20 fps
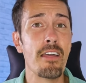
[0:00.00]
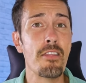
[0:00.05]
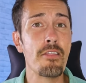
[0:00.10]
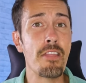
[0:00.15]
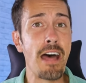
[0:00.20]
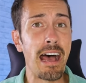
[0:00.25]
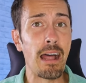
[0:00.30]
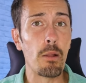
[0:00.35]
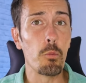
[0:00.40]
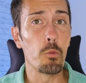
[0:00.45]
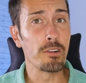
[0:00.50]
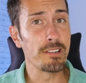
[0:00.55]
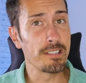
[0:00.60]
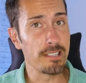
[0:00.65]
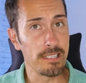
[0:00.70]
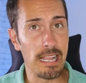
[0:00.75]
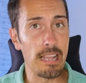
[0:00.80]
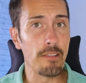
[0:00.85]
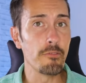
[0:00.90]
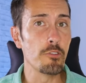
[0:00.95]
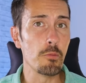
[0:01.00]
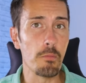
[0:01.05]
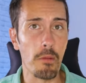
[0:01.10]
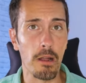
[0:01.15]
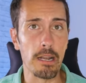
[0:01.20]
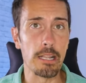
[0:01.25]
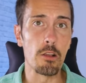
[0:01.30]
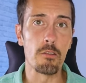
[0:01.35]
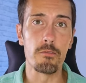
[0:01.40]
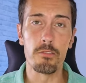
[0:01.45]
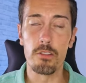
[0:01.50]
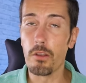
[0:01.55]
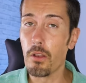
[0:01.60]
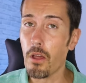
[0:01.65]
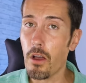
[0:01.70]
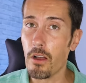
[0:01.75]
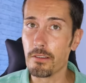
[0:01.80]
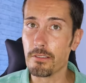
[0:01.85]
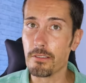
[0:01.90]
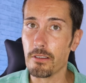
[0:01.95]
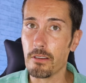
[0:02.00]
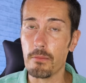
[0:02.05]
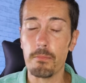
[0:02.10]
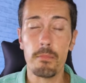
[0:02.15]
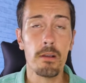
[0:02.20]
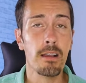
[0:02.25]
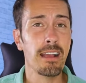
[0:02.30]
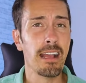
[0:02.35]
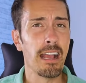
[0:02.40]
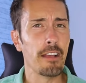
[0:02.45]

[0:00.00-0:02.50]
that would save you money over the long term.